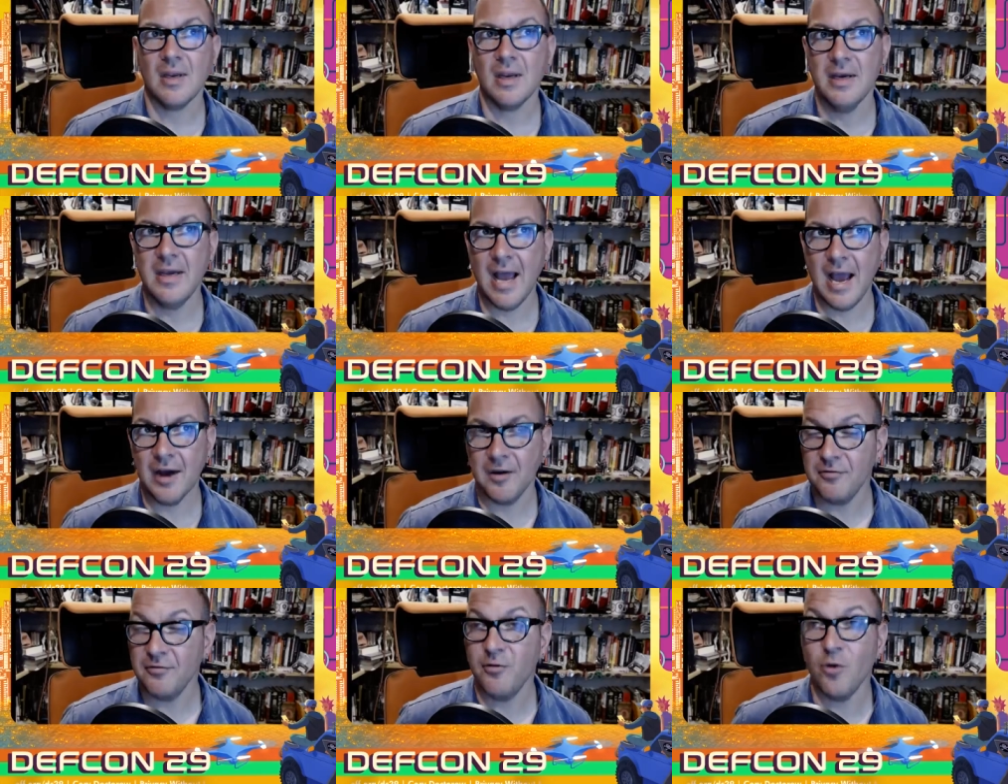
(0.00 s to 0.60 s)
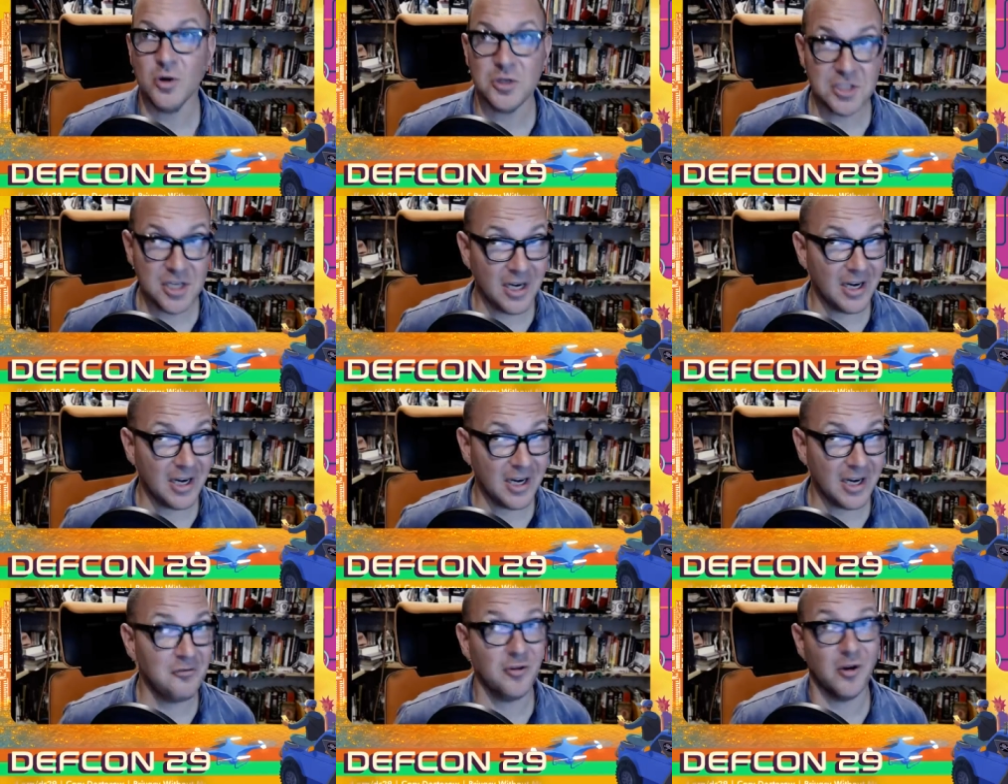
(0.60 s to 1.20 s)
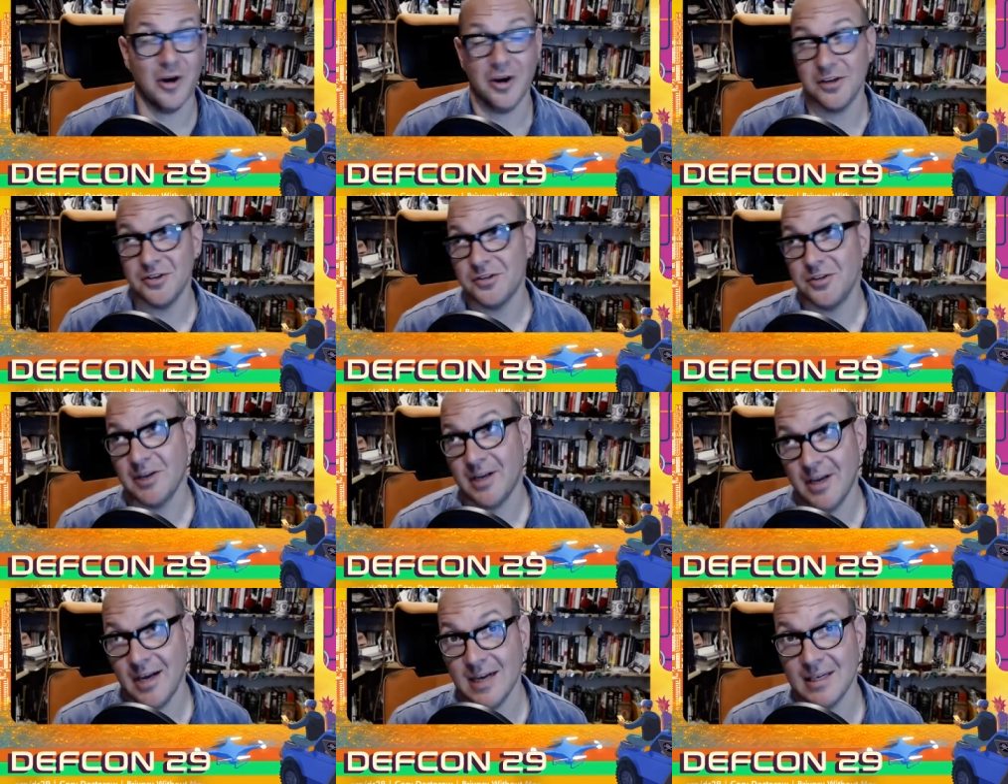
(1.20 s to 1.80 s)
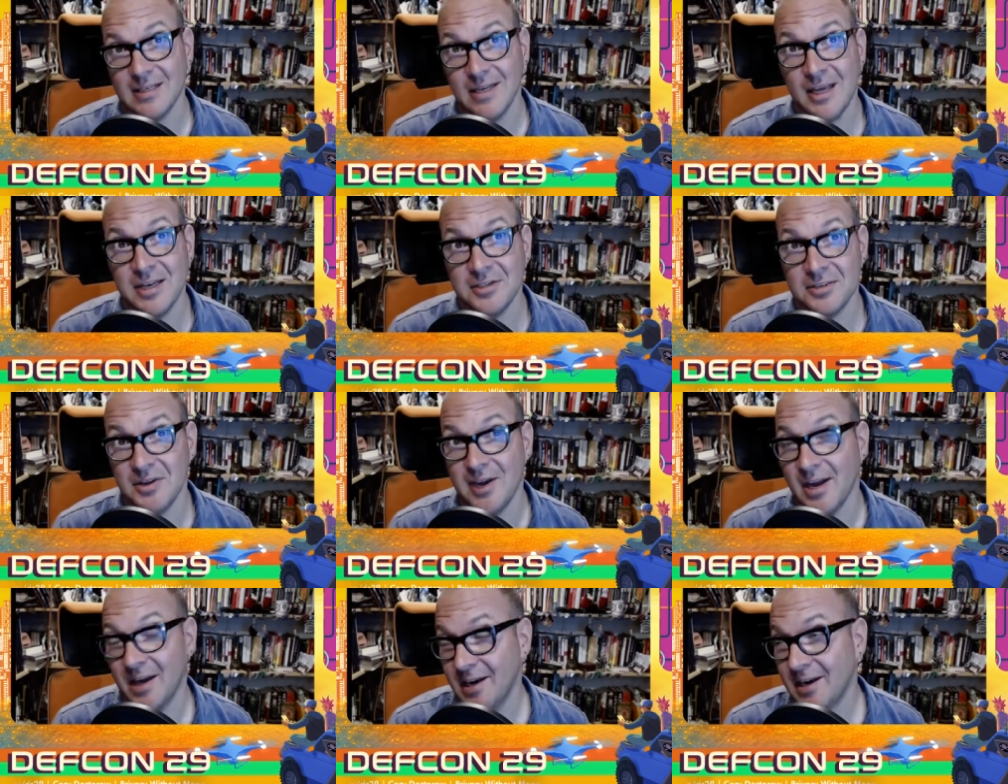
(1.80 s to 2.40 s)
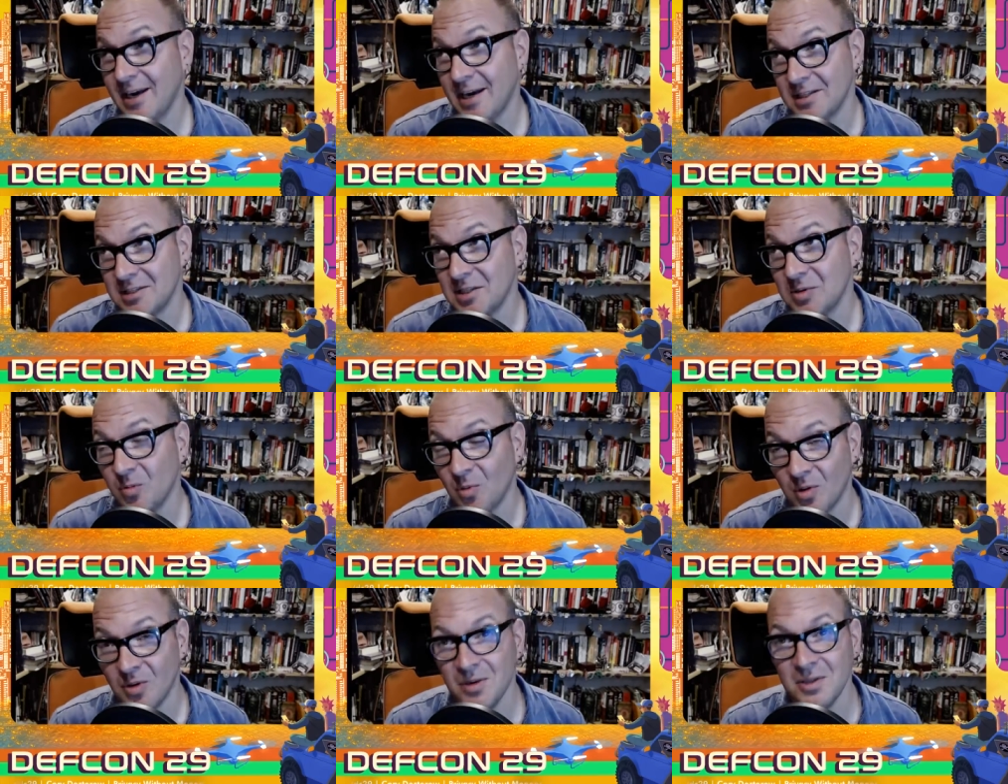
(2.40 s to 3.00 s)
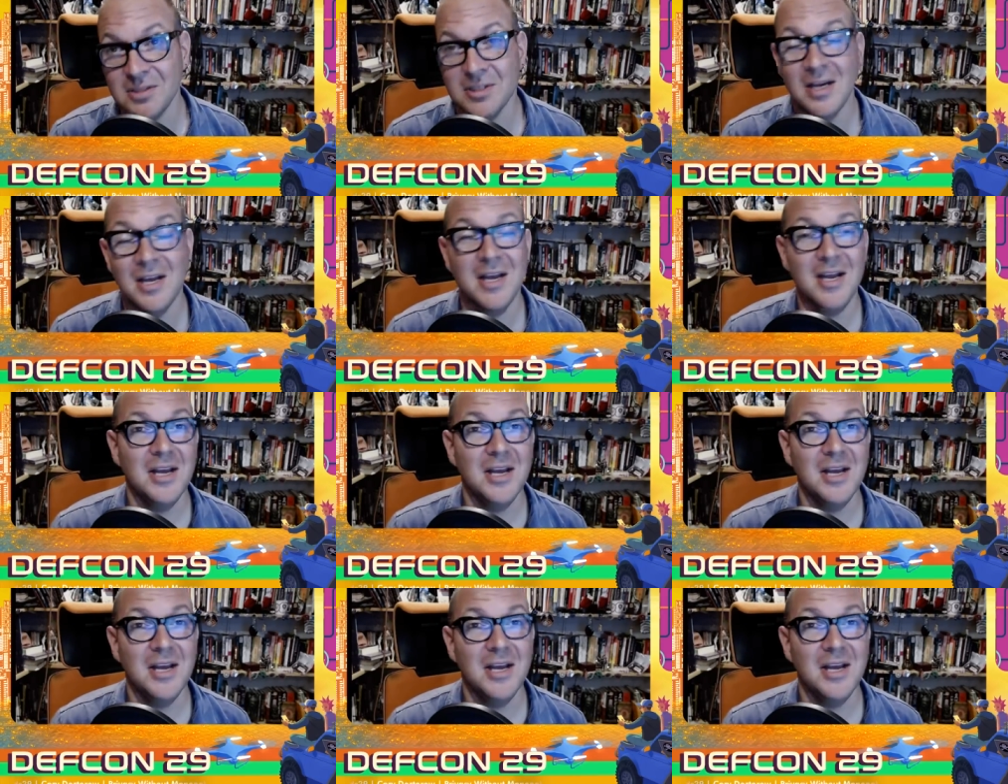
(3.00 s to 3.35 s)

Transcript: Now, fortunately for our internet-connected world,